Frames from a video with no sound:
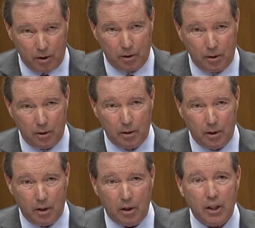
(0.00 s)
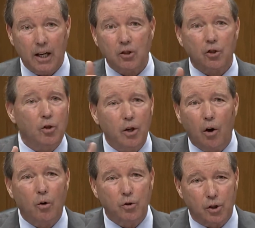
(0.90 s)
all activity there was yes on
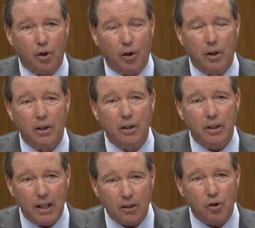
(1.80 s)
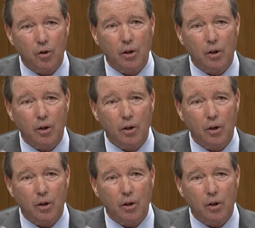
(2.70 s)
personal no, time. sir. Yes, as I